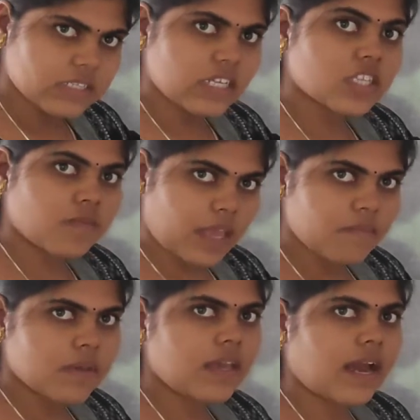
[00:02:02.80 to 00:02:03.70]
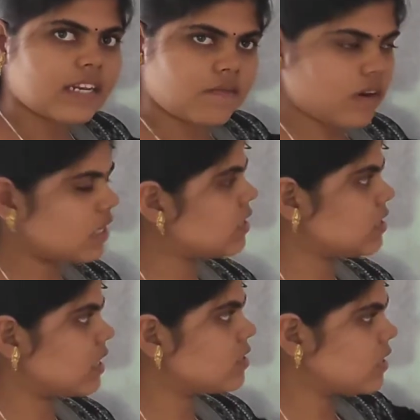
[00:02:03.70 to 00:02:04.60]
distance, maybe at infinite
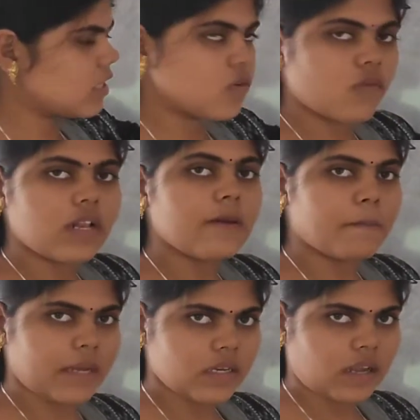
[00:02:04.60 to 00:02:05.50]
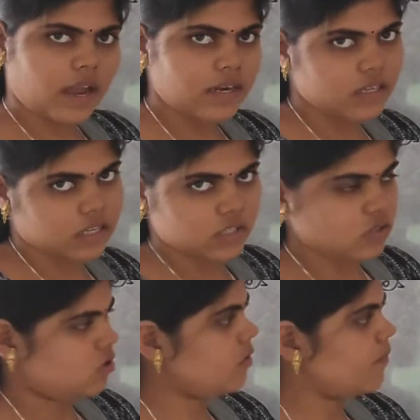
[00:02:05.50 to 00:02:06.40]
distance it will meet at each
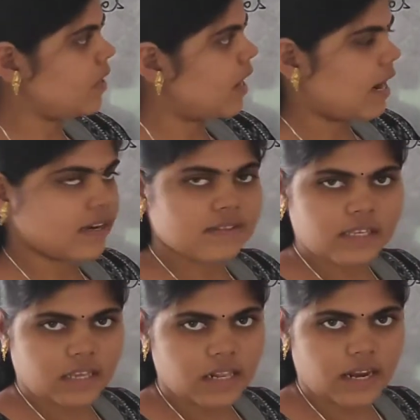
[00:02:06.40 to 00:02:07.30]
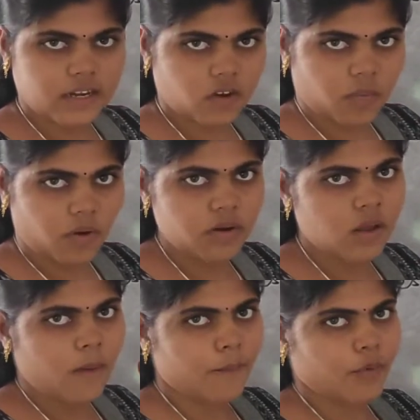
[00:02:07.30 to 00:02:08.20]
other at a common
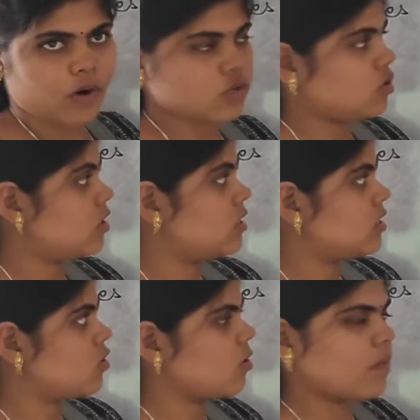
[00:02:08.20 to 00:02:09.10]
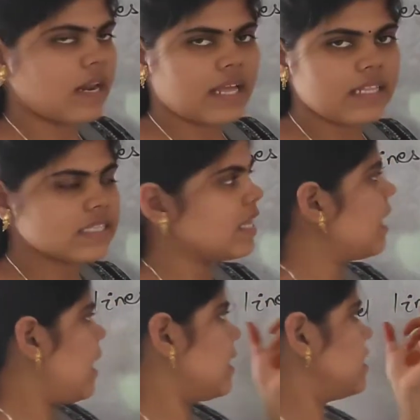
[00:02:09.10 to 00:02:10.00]
point. So this is non-parallel
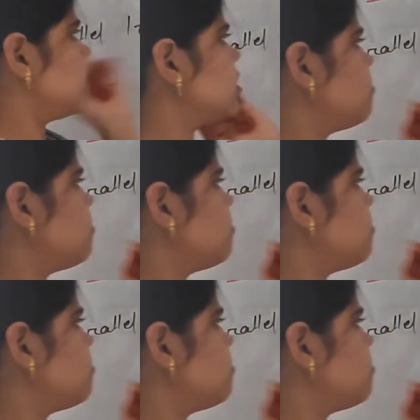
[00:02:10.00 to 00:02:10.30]
lines and this is